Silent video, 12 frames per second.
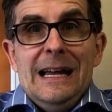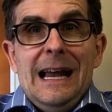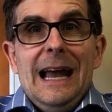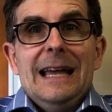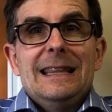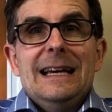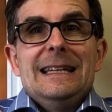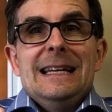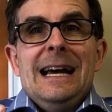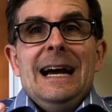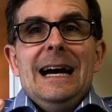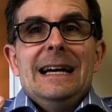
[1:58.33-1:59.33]
and that
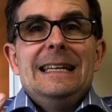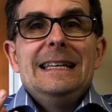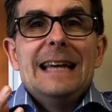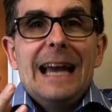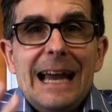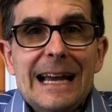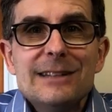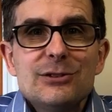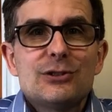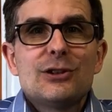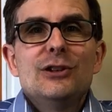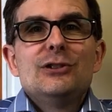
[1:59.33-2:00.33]
He
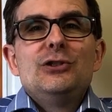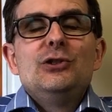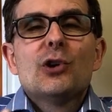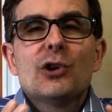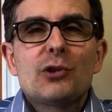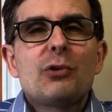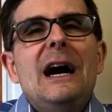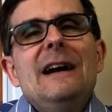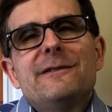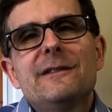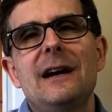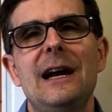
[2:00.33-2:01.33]
answered your cry
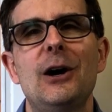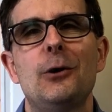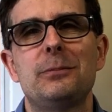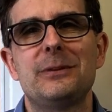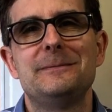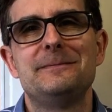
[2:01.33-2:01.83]
for help.